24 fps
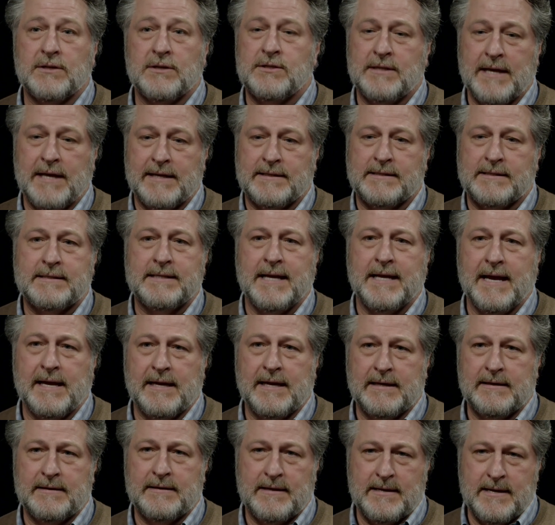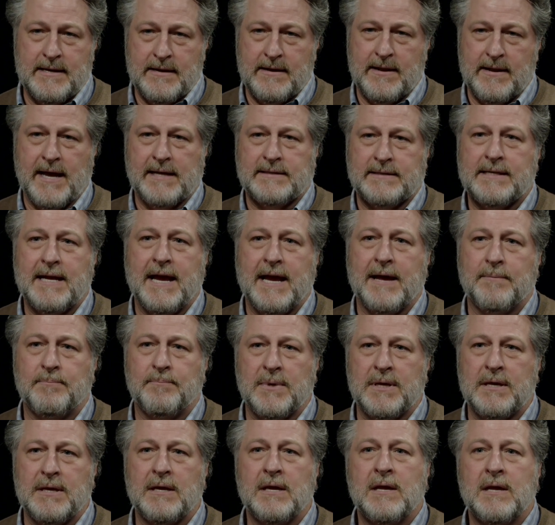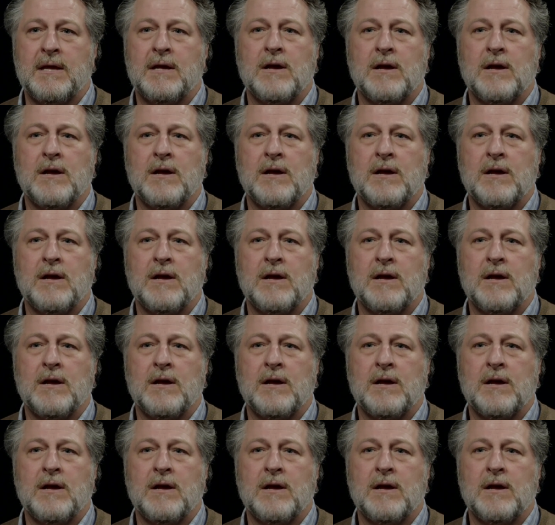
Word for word: yes, that's sad, that's happy.